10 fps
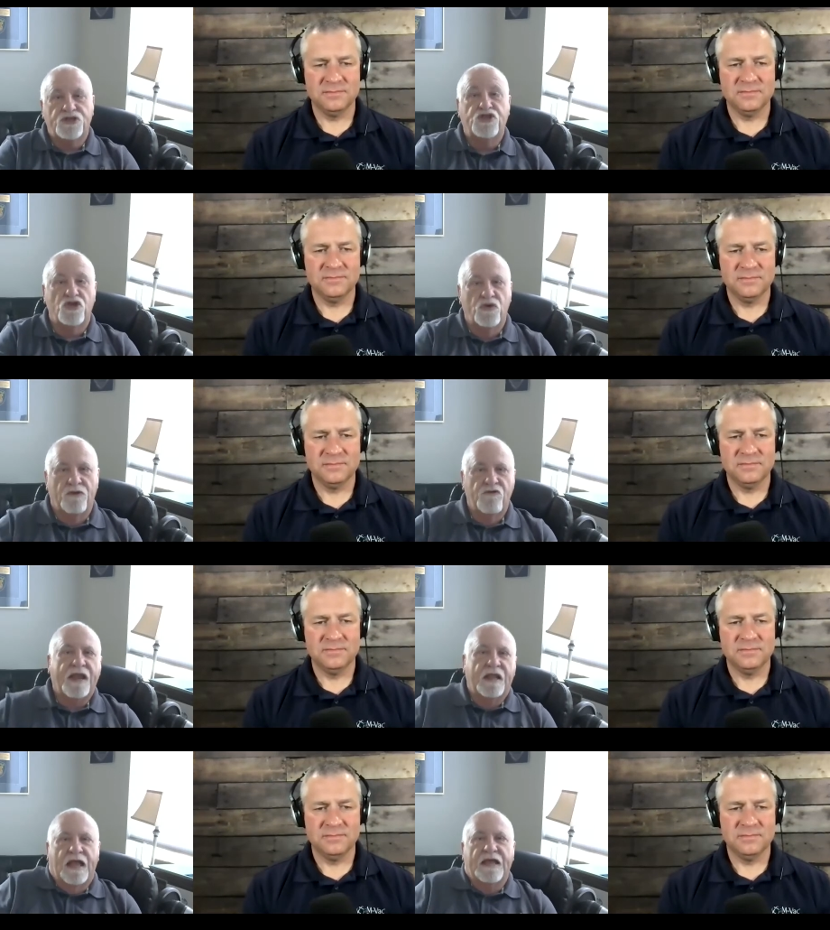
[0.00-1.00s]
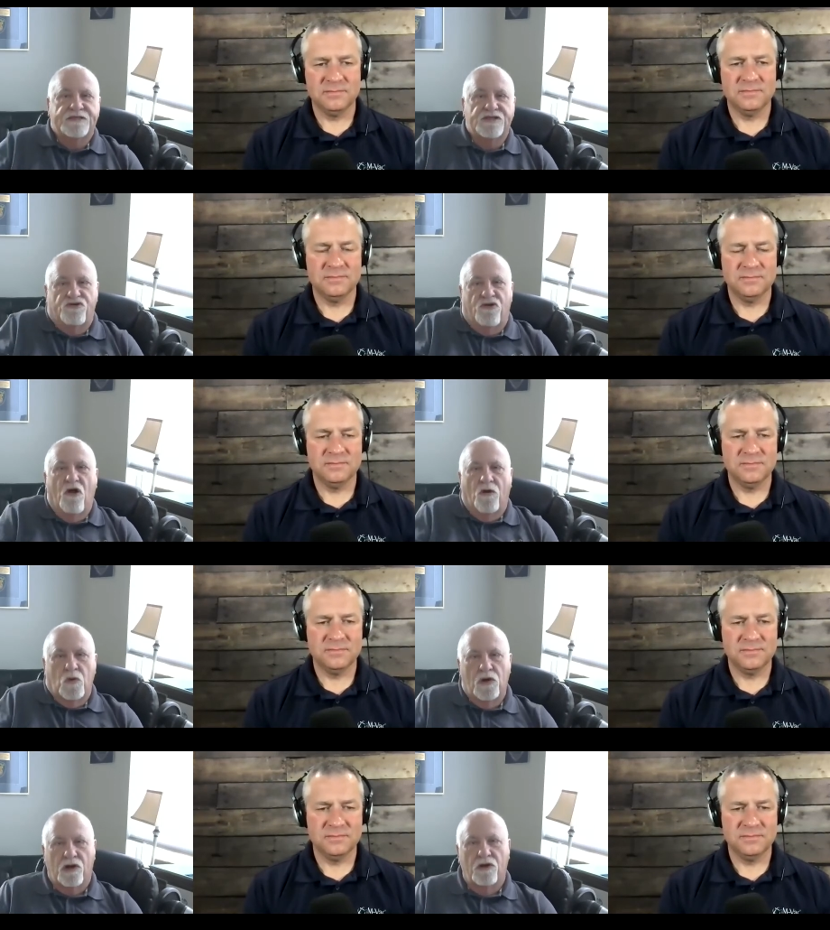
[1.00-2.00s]
Speaker 1: at you and recognize that you're a hard
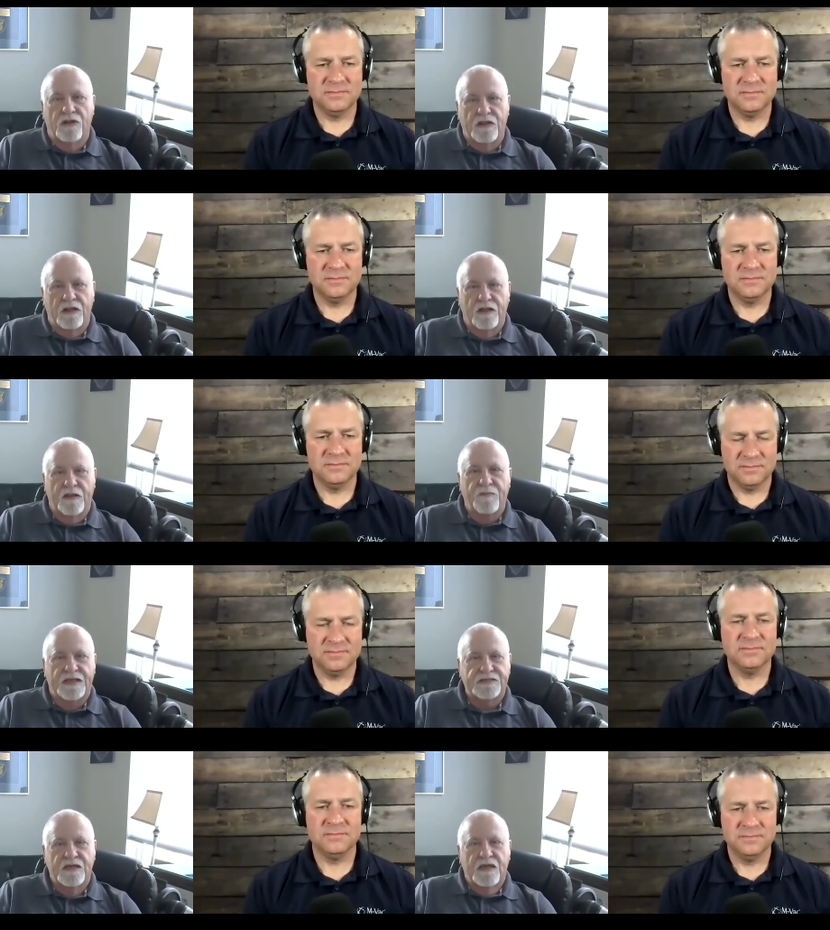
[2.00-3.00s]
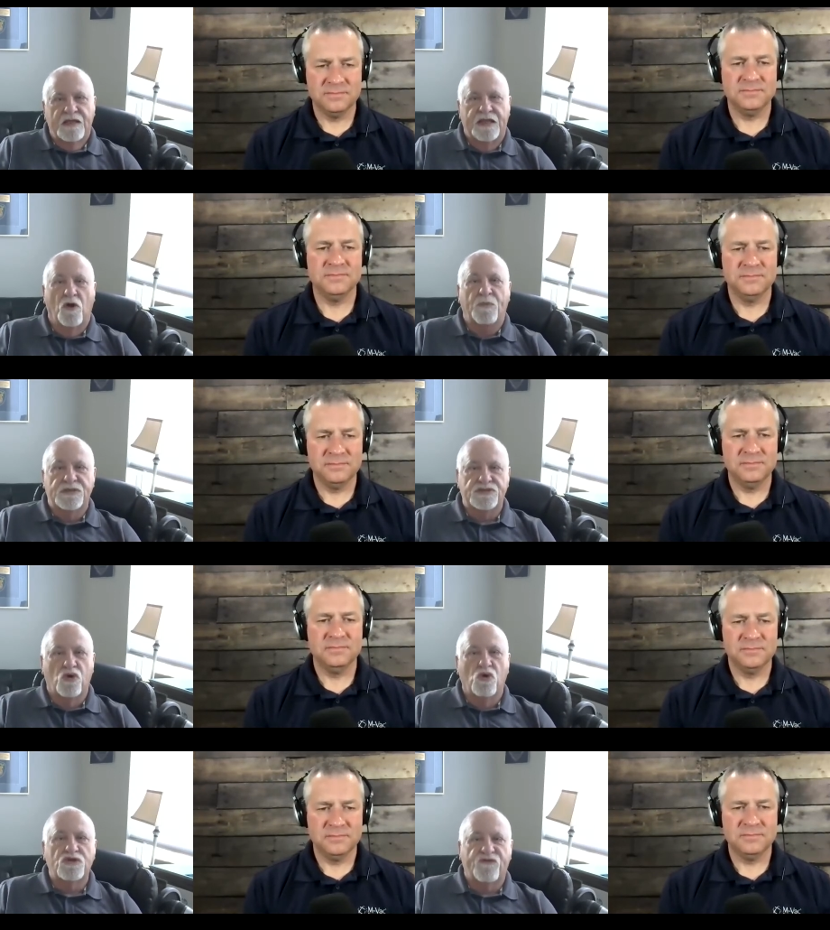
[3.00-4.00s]
worker. And, and that makes, that opens
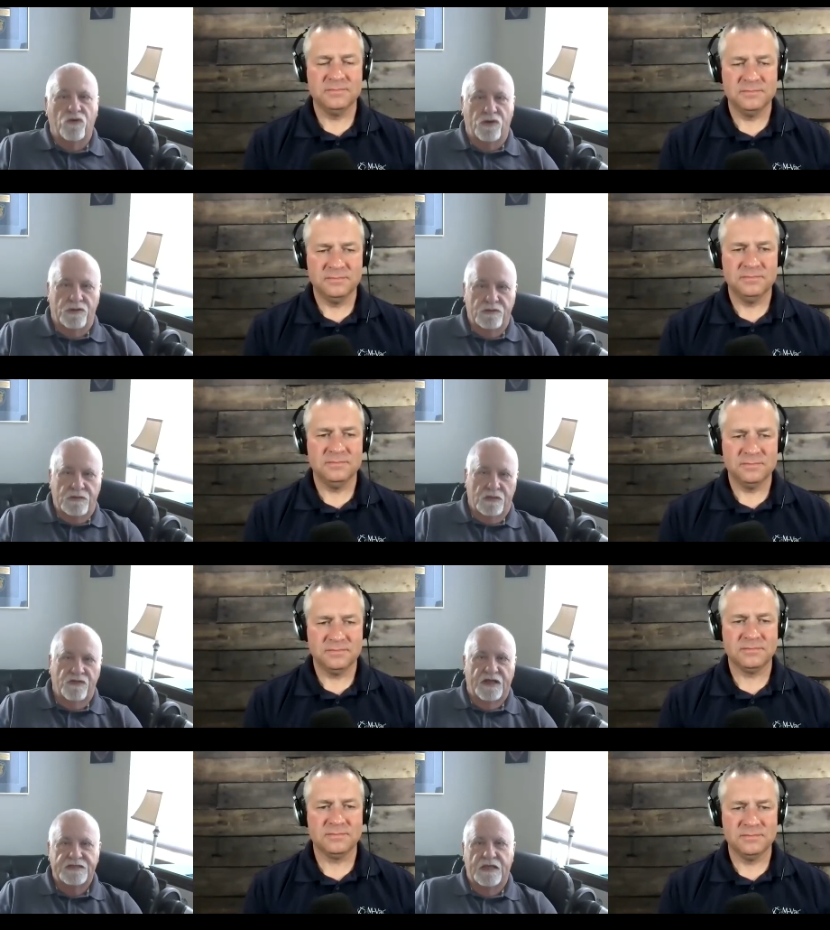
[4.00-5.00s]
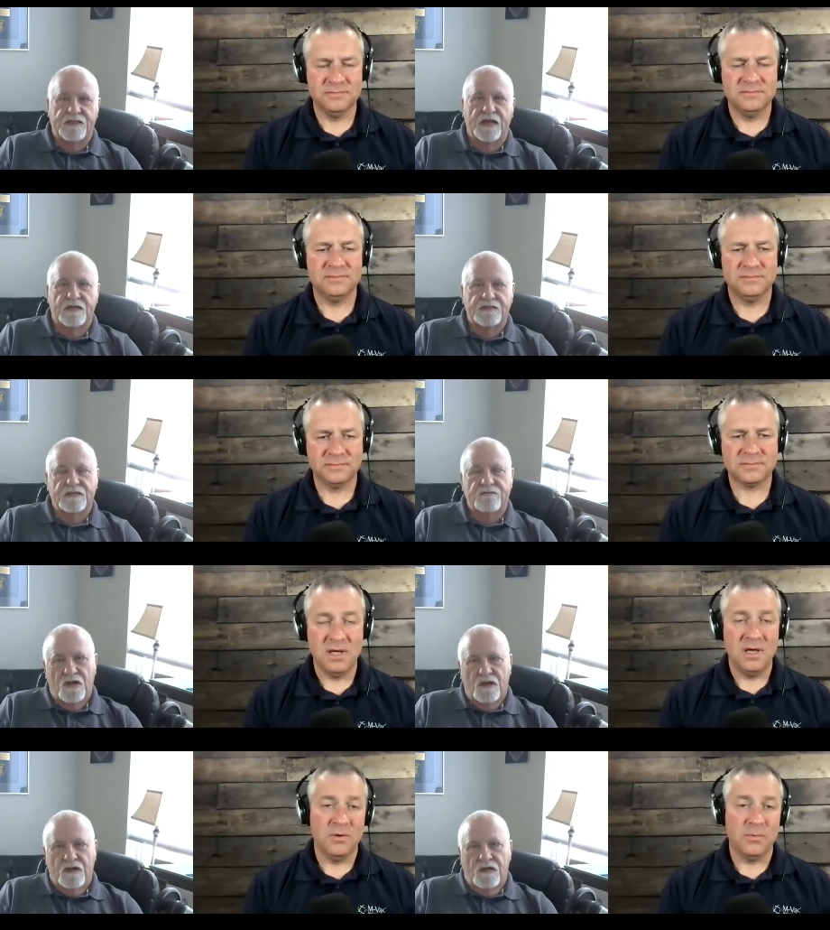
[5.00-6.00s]
doors for you. You know, that's, it does.
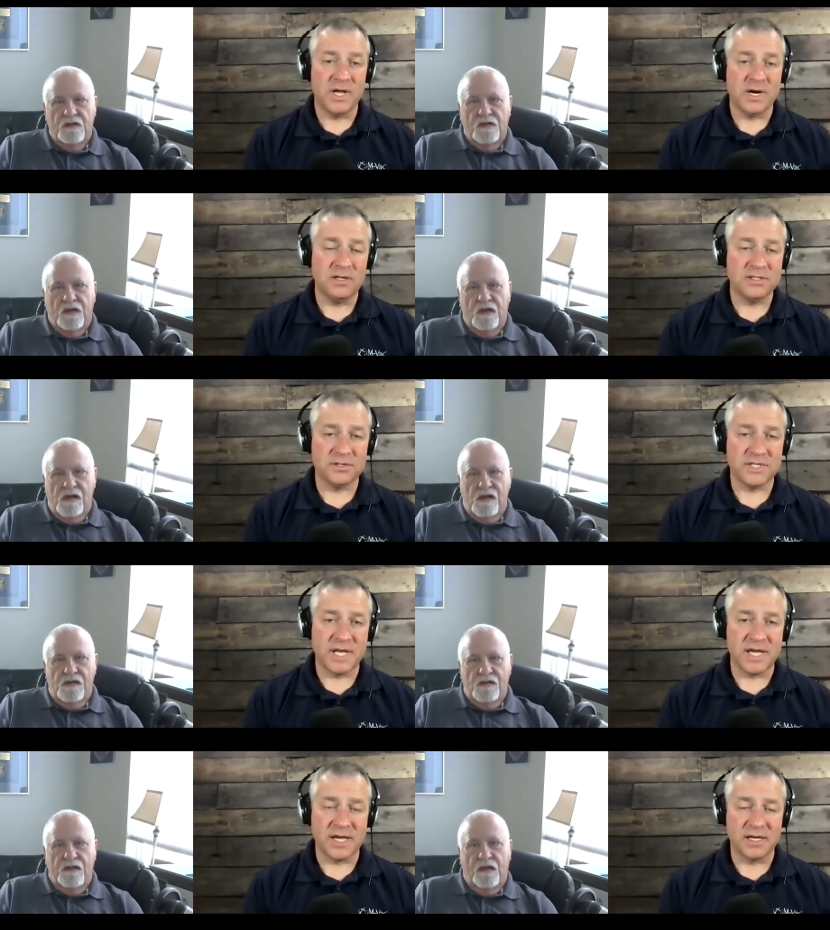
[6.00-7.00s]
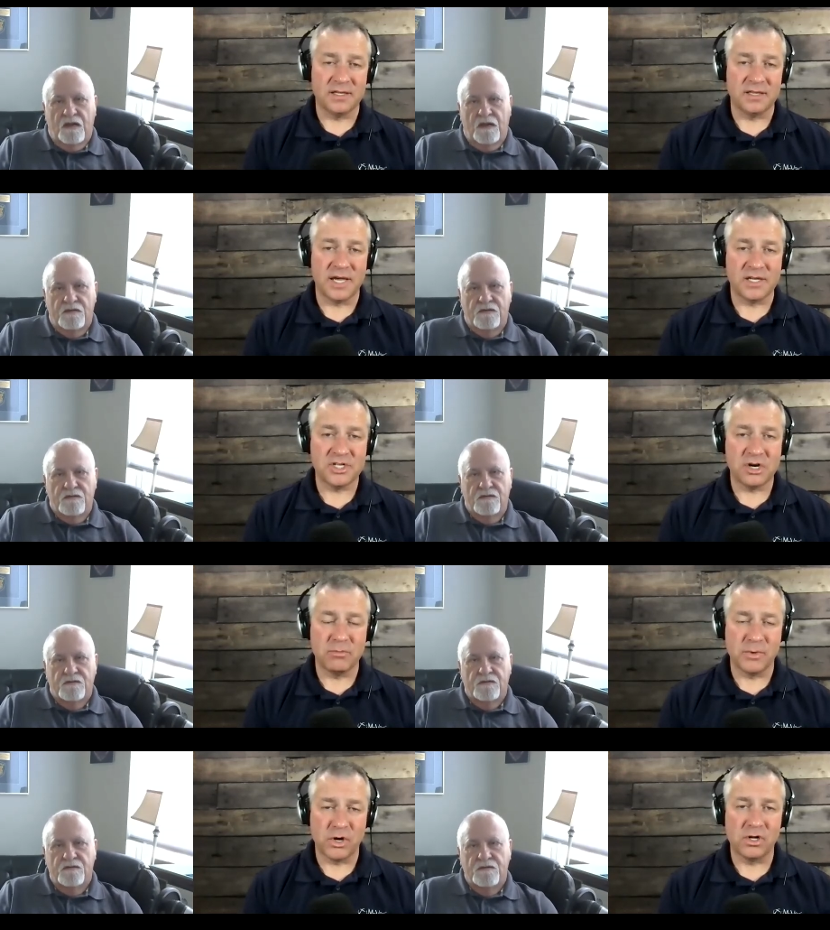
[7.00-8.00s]
Speaker 2: Well, and I'll also say, like
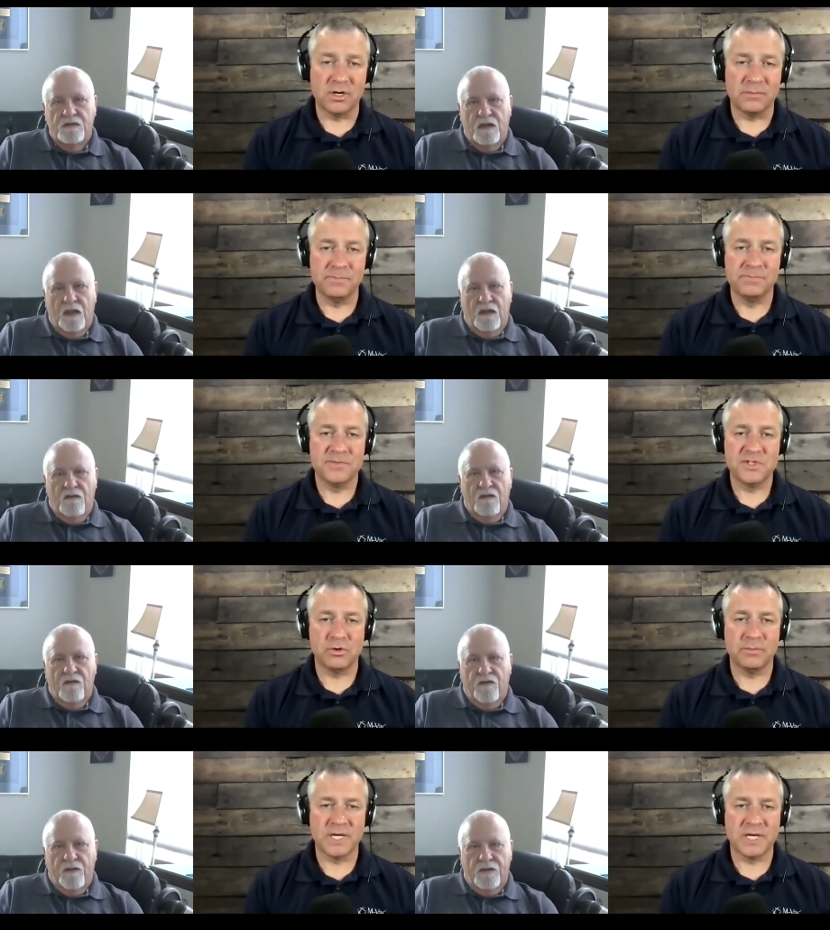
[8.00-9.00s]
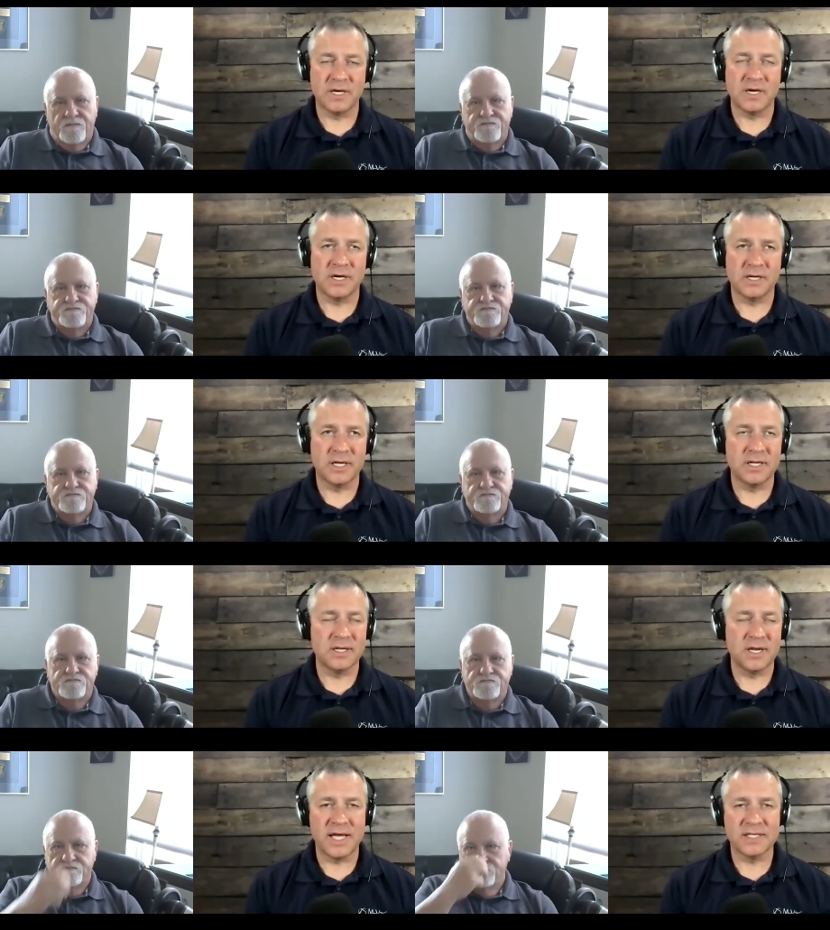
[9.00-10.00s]
Cheryl McCollum told me uh, in
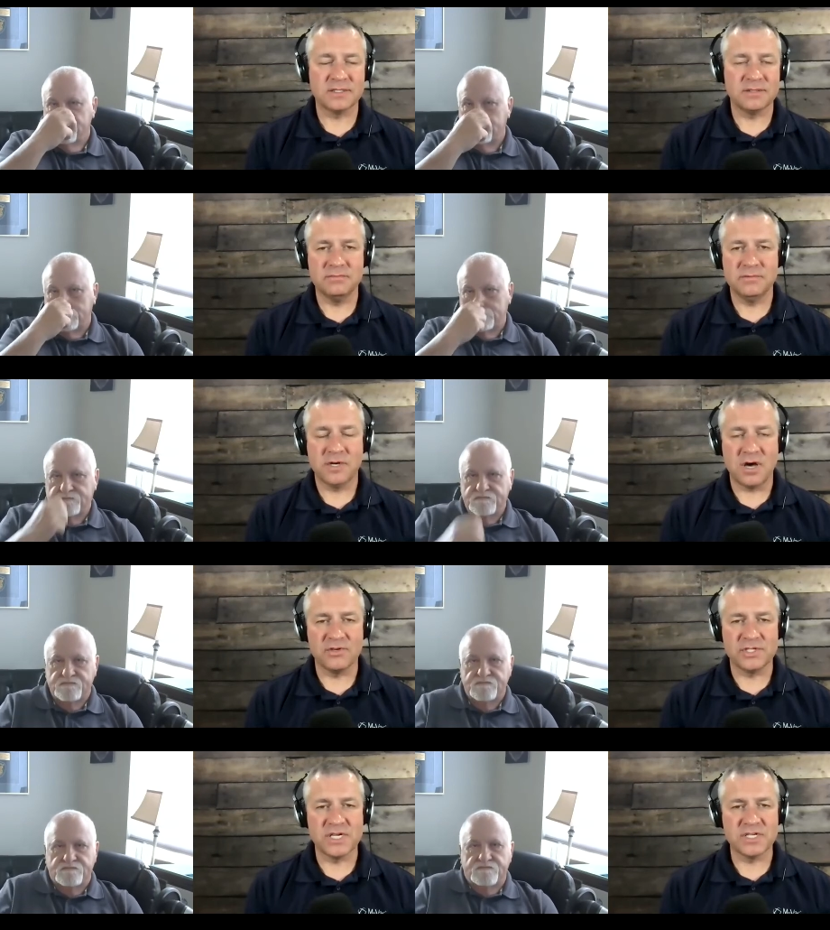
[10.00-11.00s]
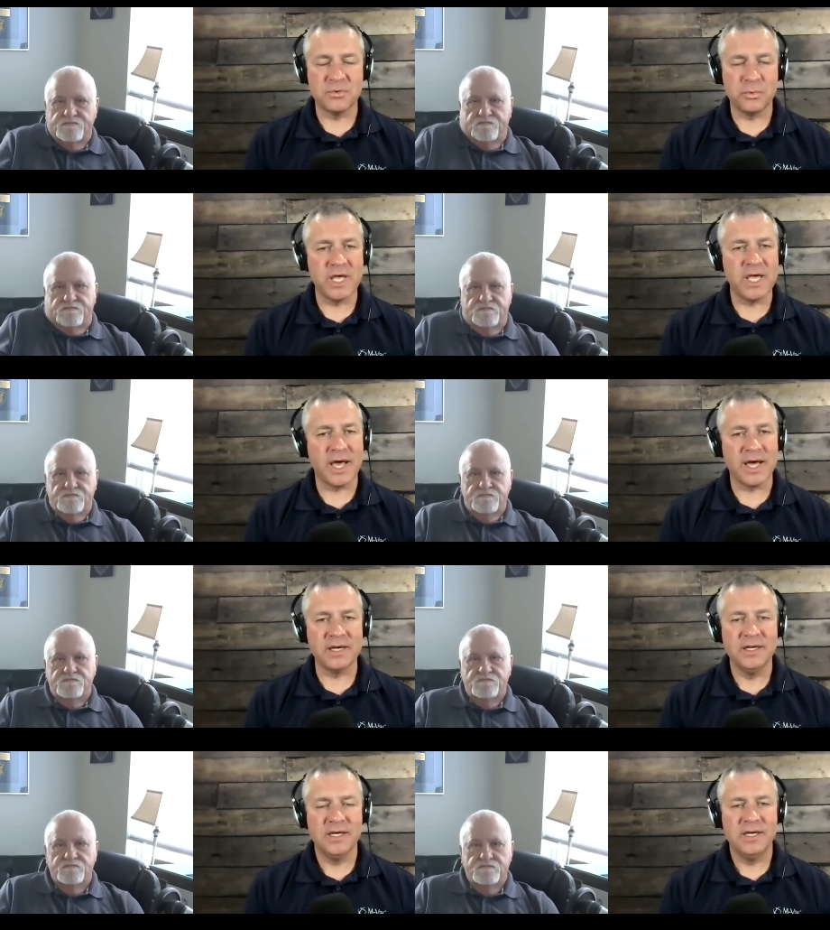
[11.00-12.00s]
the last conversation that we had,